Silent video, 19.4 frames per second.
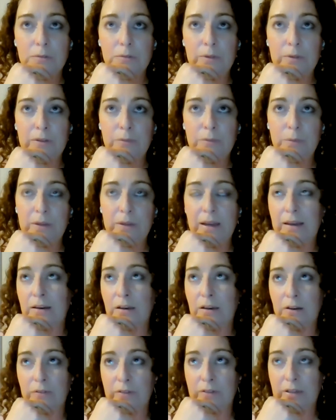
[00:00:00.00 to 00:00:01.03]
we, we had a
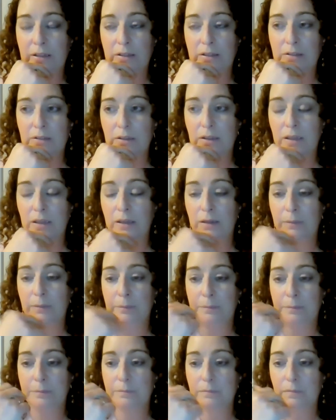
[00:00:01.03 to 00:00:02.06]
lovely
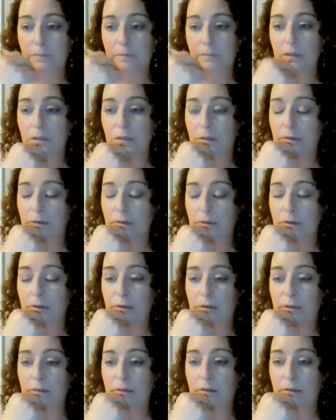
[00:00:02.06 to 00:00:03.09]
um,
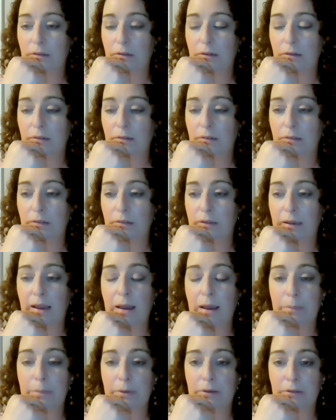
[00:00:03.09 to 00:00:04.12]
uh, uh, thing
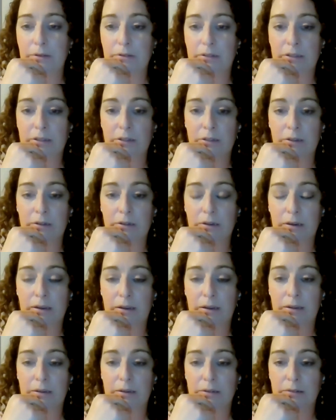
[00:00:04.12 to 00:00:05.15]
happen there
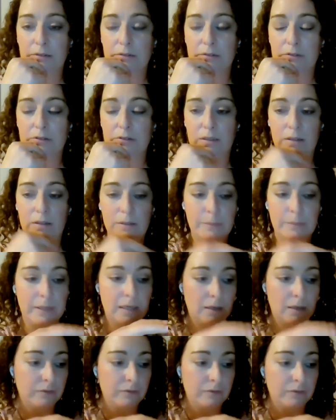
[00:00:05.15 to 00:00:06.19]
uh, in the
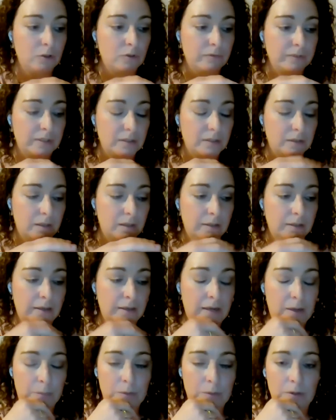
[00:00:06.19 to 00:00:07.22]
middle of COVID a
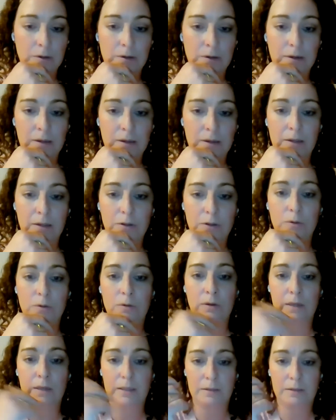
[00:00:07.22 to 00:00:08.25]
neighbor uh,
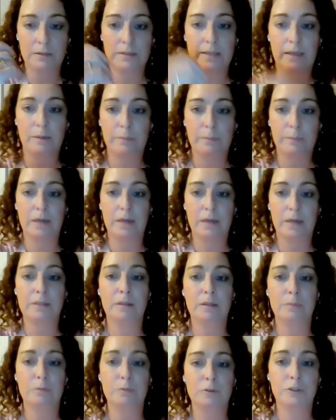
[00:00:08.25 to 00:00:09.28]
who had taken part
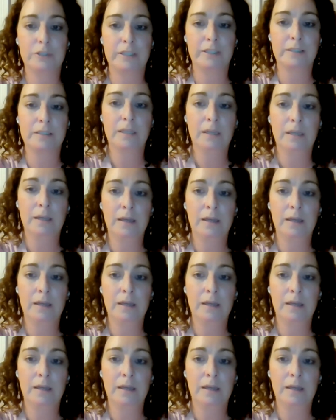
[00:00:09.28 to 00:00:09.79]
in the project